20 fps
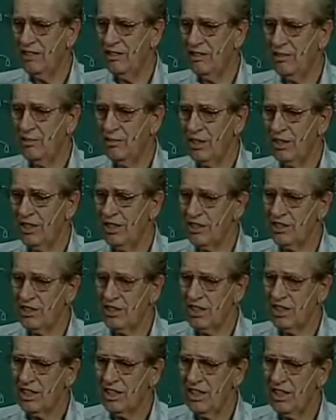
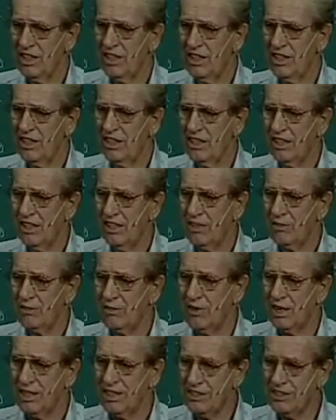Because the
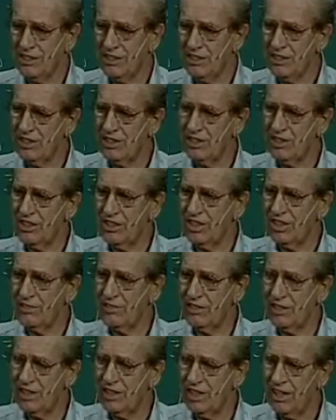righteousness
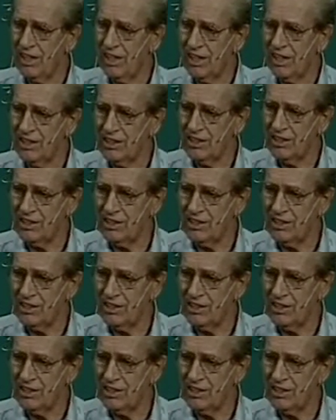of God,